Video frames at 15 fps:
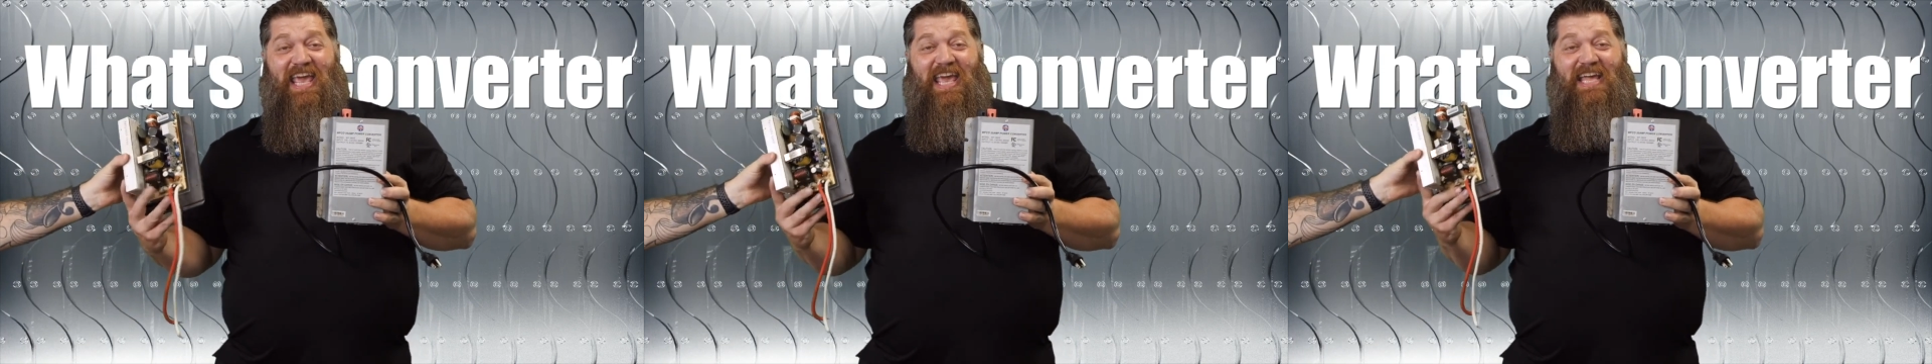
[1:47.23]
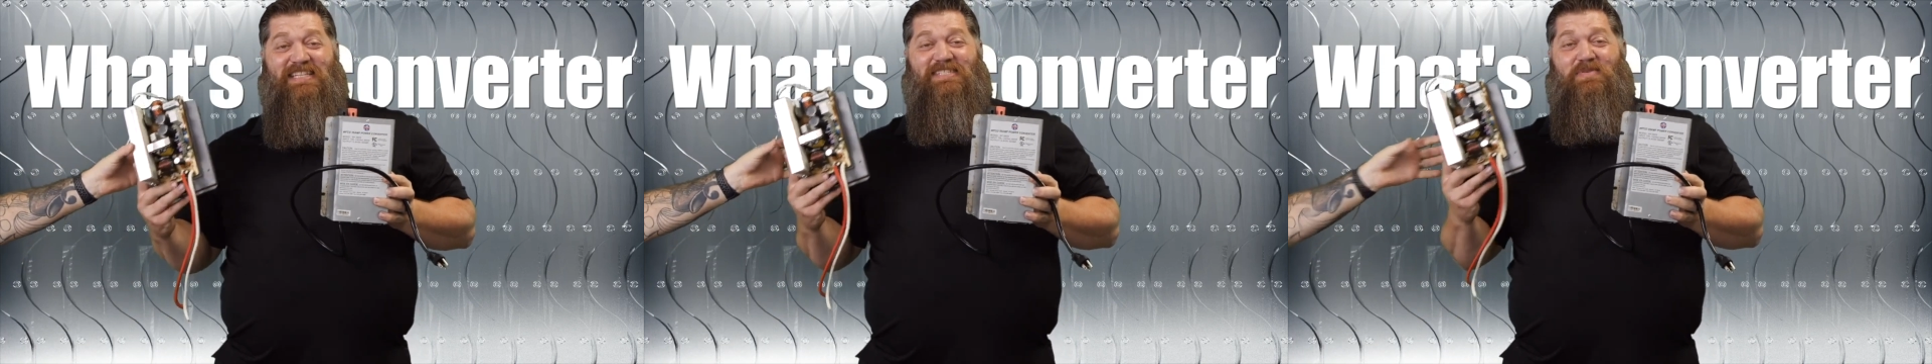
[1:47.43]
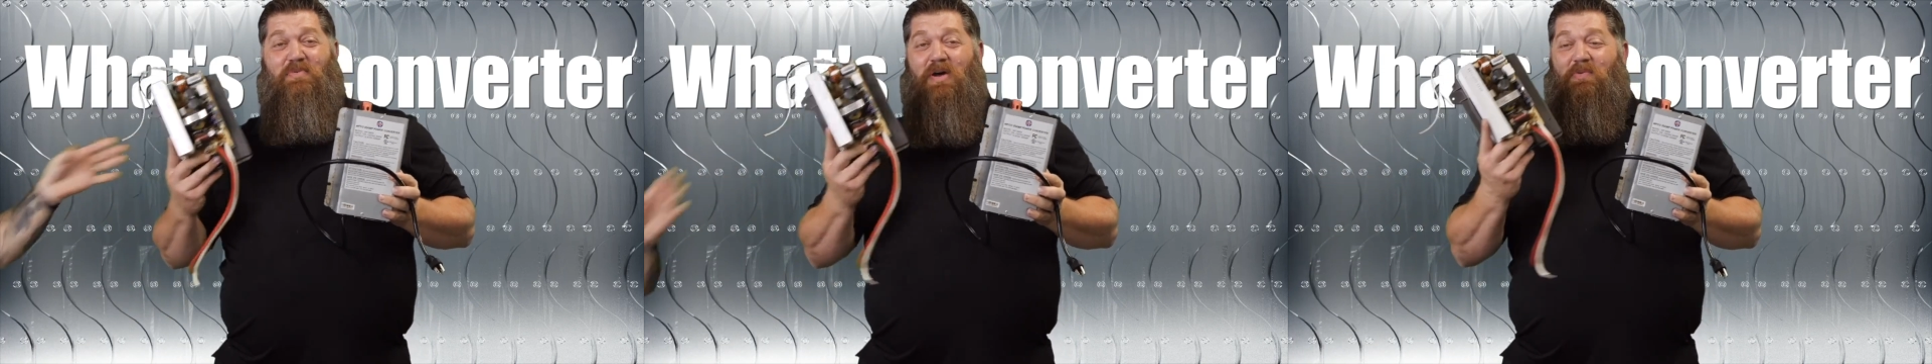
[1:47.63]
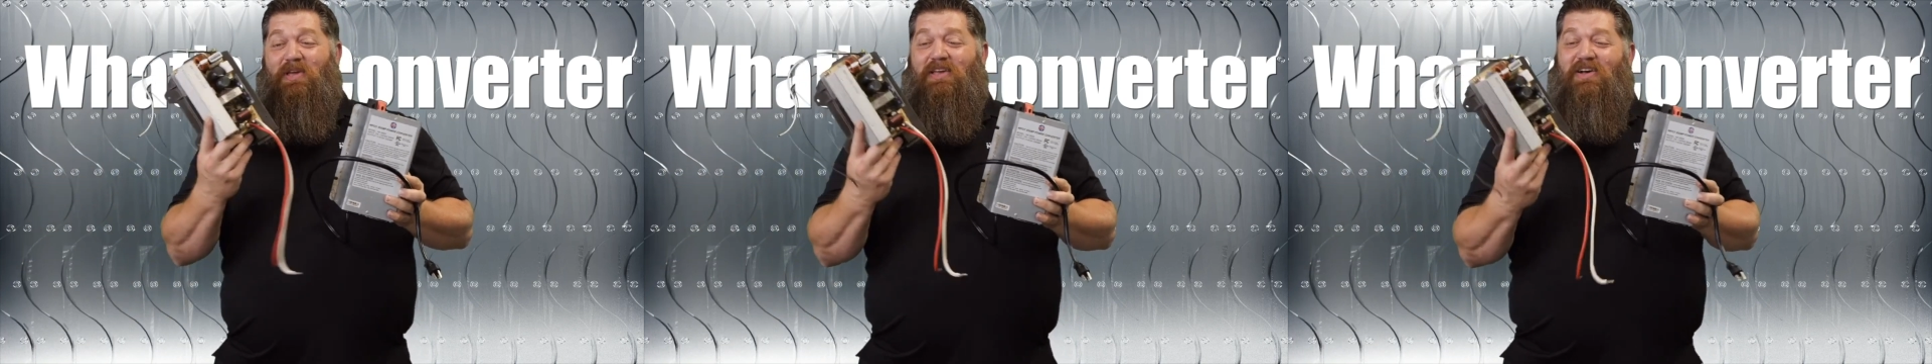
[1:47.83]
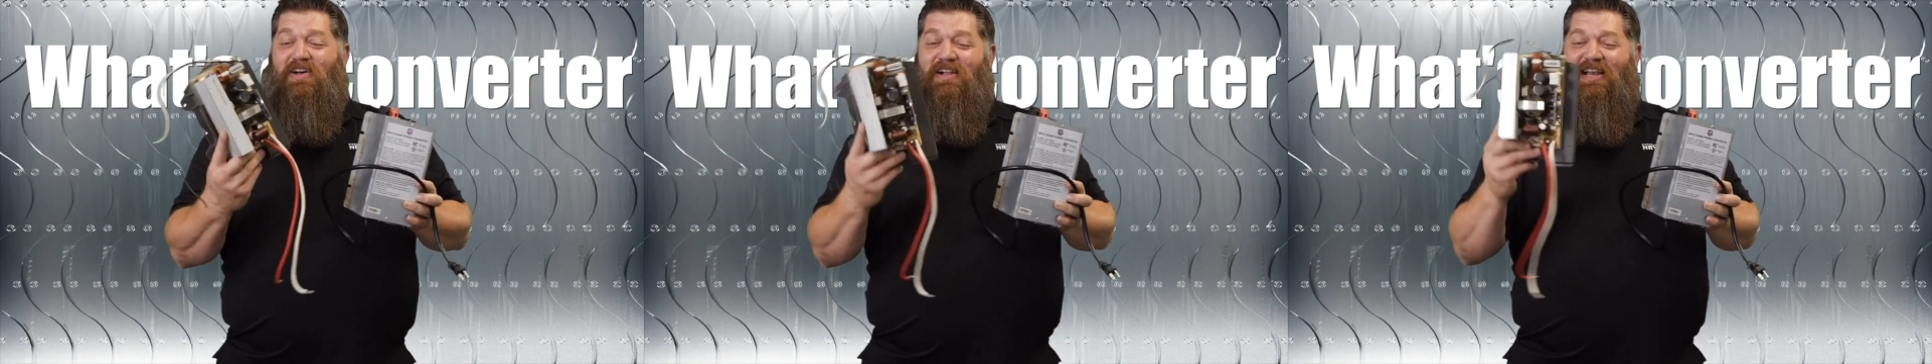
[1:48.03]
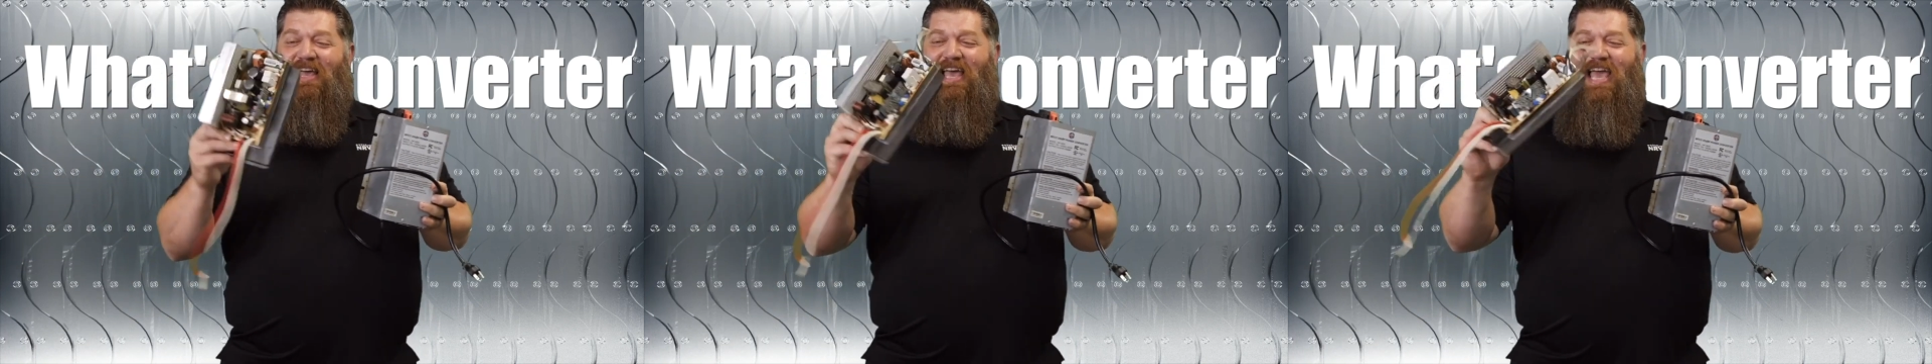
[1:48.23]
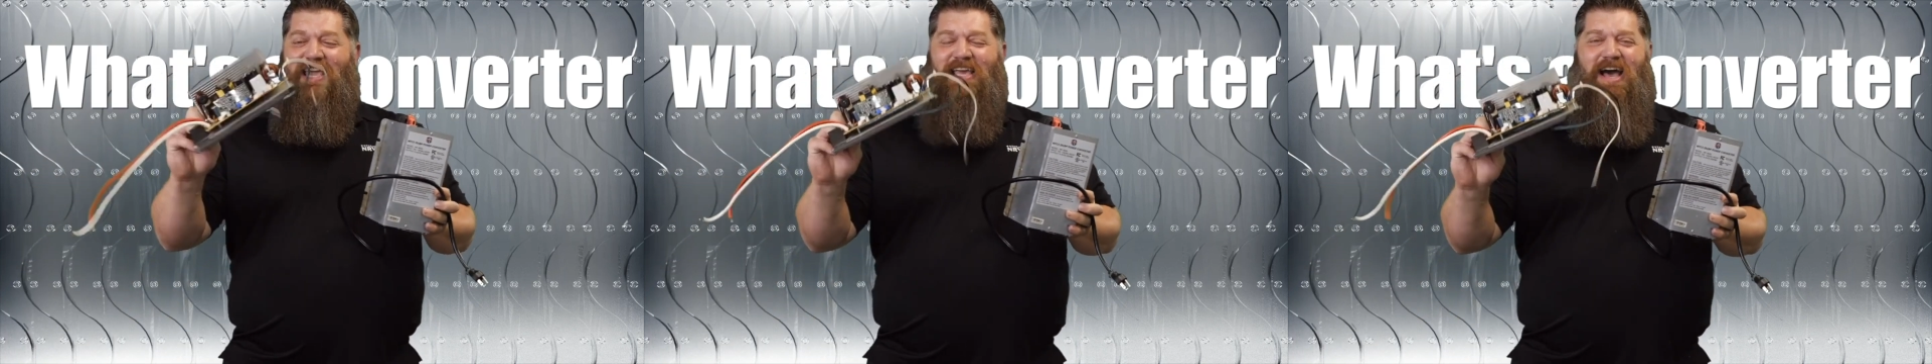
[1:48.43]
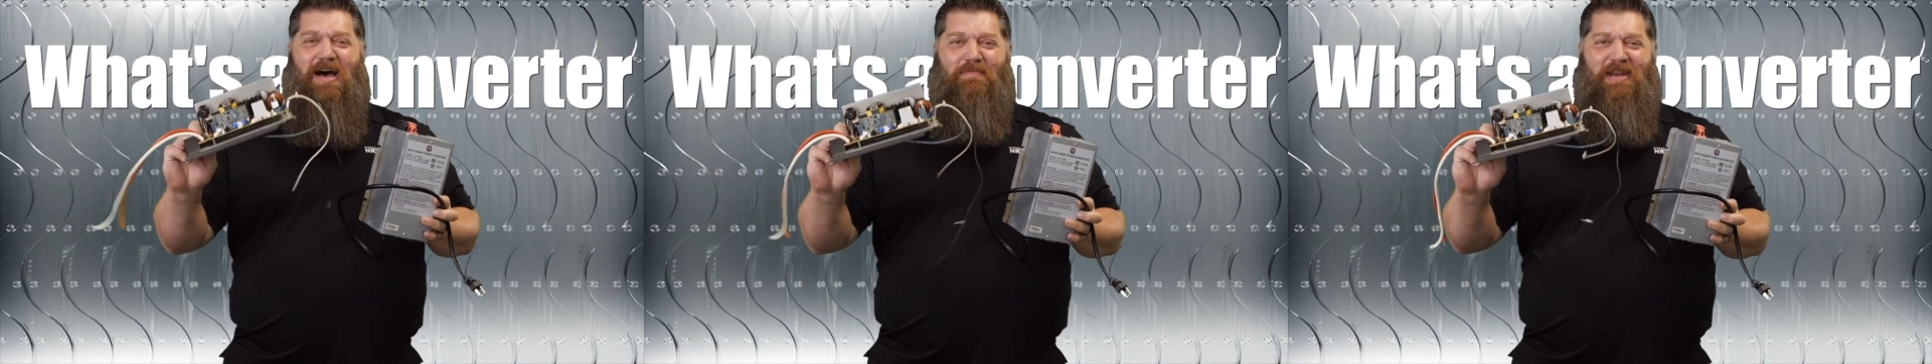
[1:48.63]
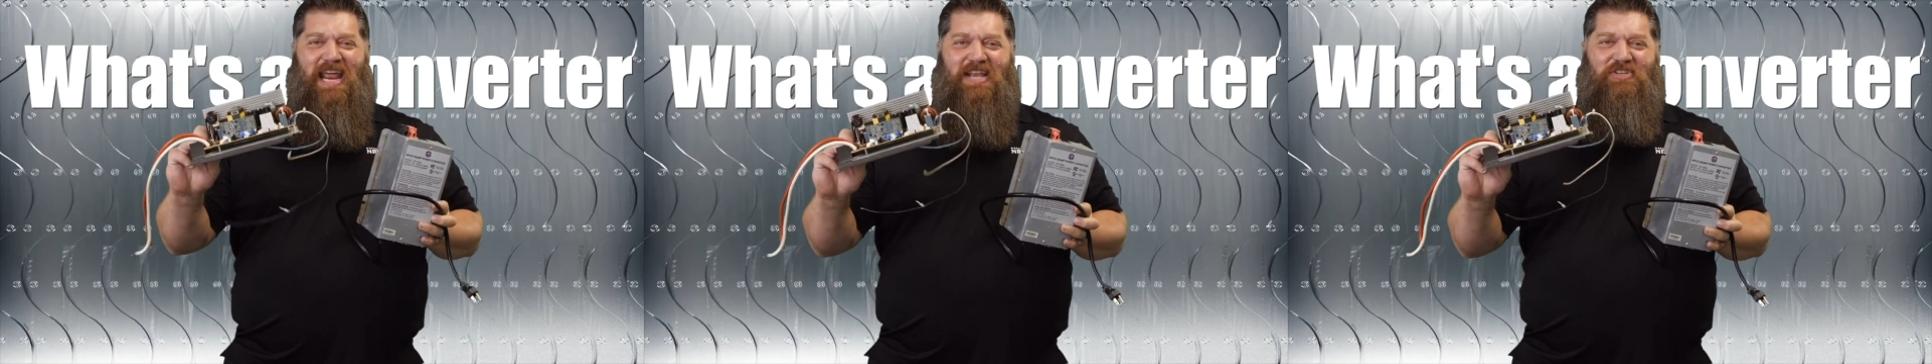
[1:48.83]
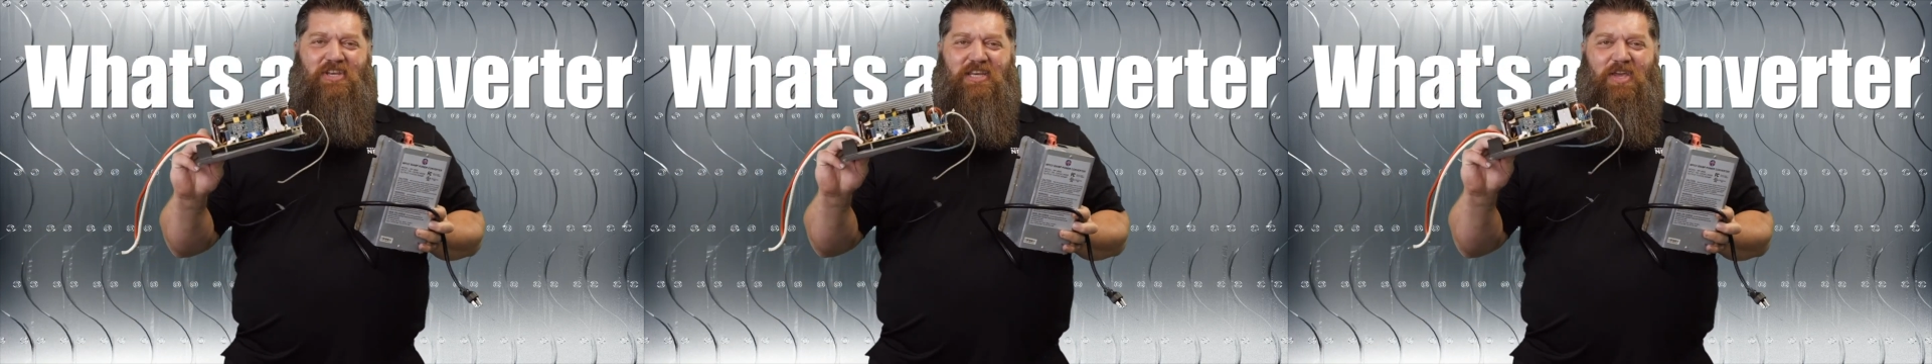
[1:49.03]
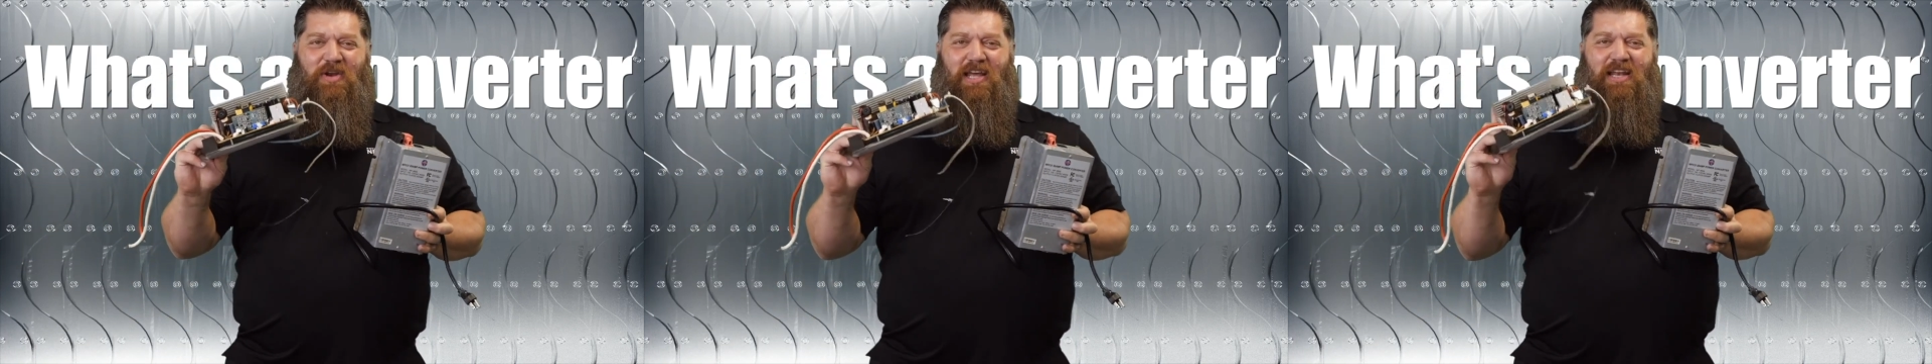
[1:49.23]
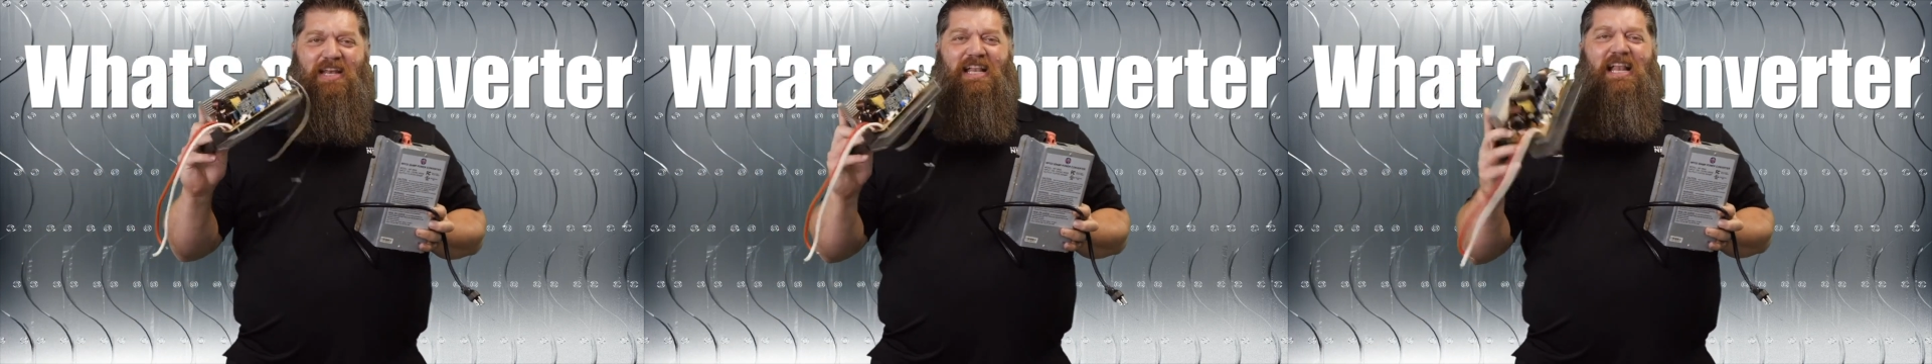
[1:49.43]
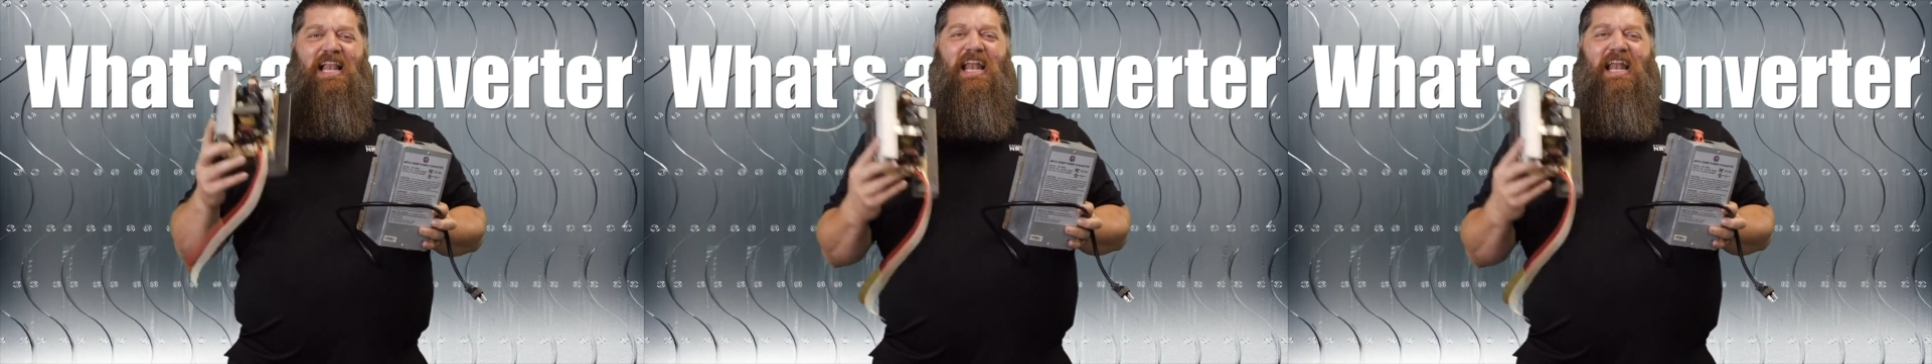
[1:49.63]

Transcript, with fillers: It's what we call a combination unit.